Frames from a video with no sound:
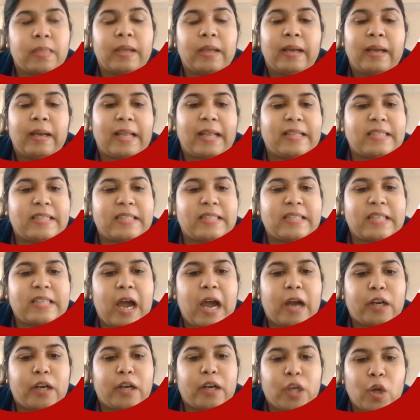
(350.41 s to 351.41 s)
Let's
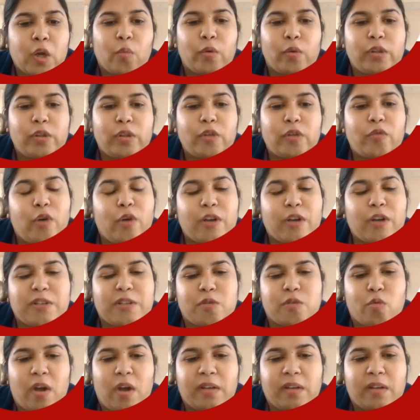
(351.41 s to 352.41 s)
start with the
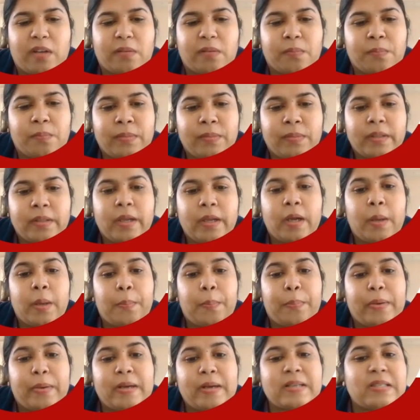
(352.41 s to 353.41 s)
first one.
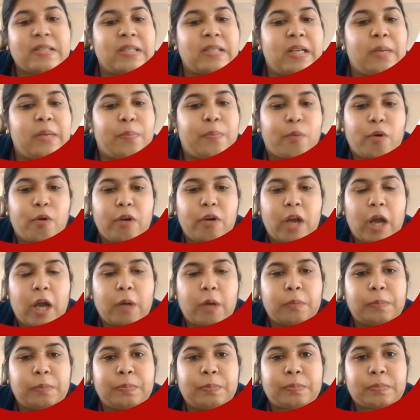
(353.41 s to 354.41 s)
Personal
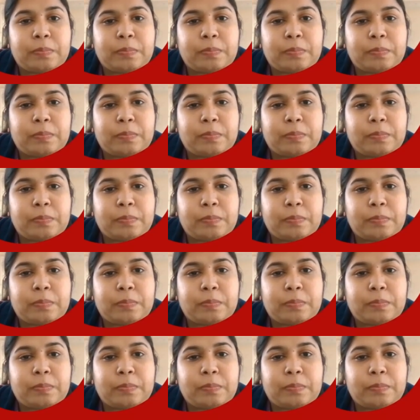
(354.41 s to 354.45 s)
pronoun.